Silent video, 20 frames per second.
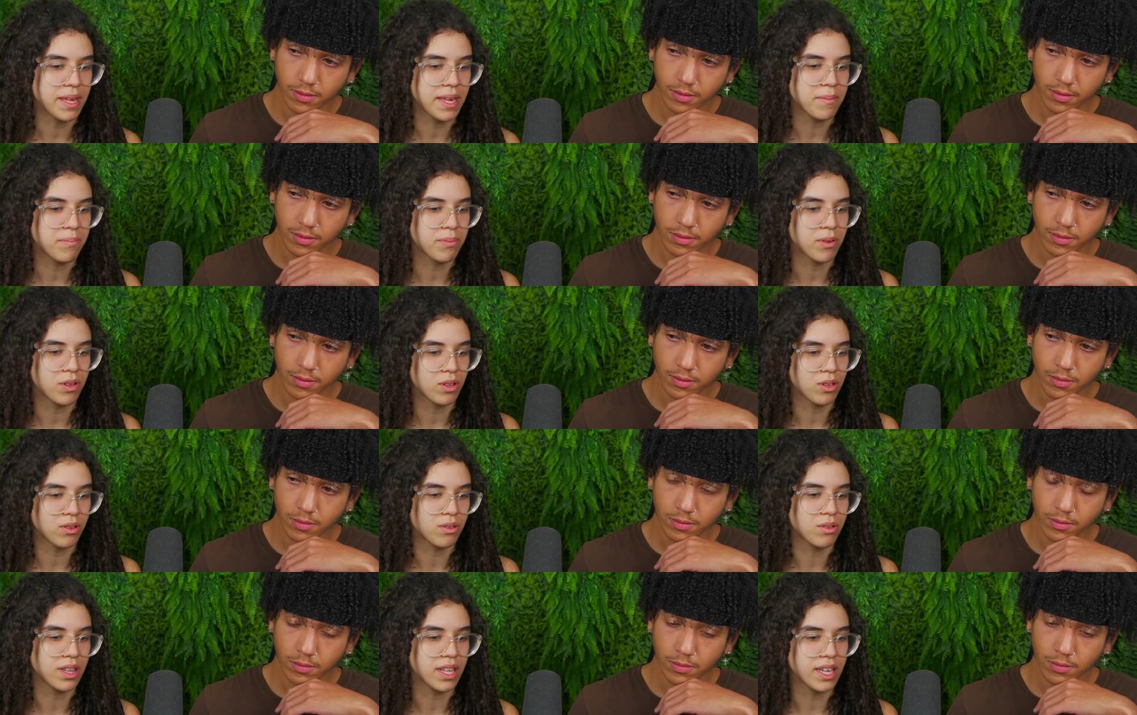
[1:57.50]
Speaker 1: people
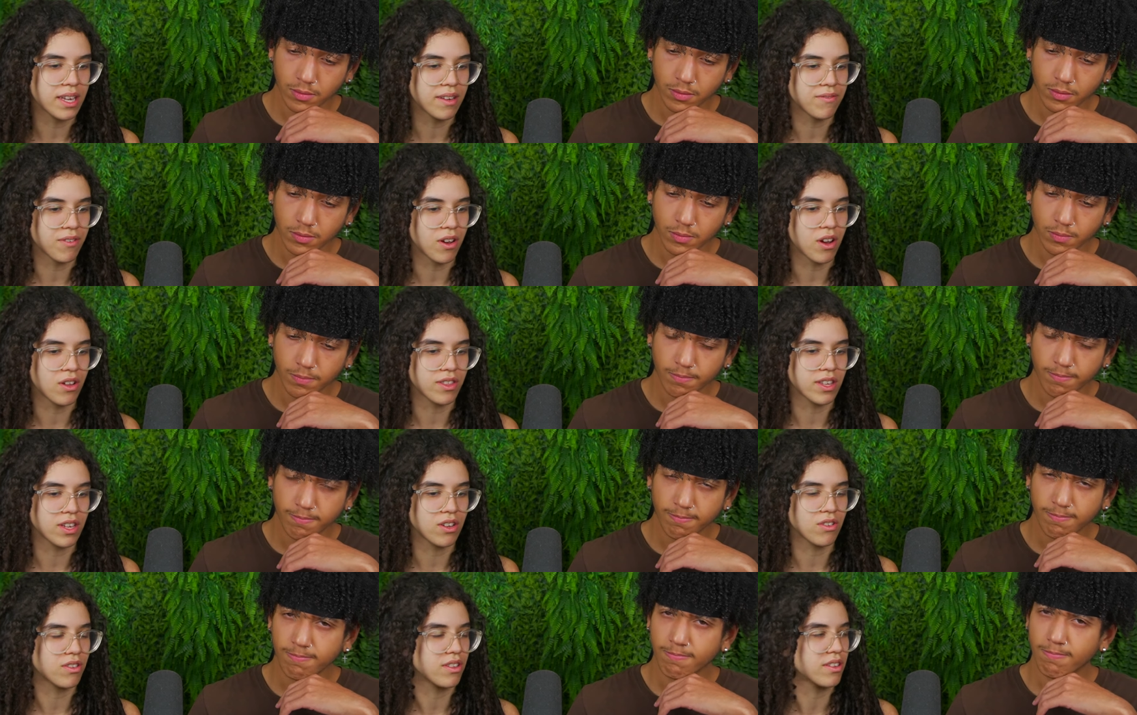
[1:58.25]
who live on
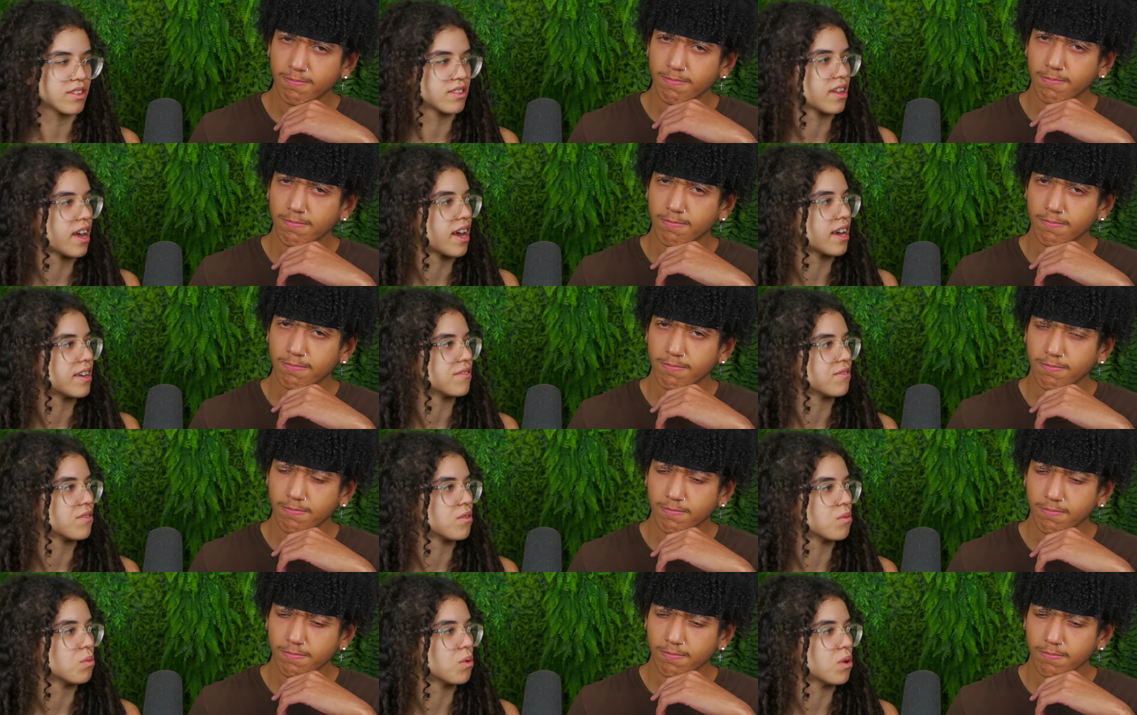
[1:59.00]
the other side of
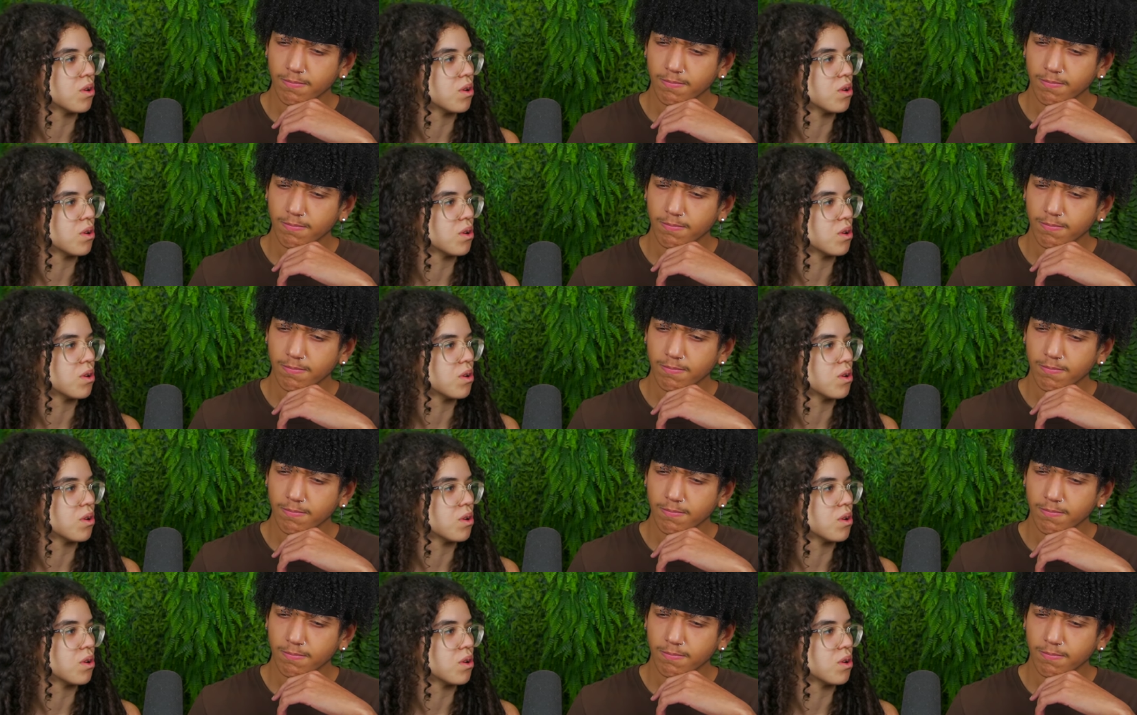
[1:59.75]
the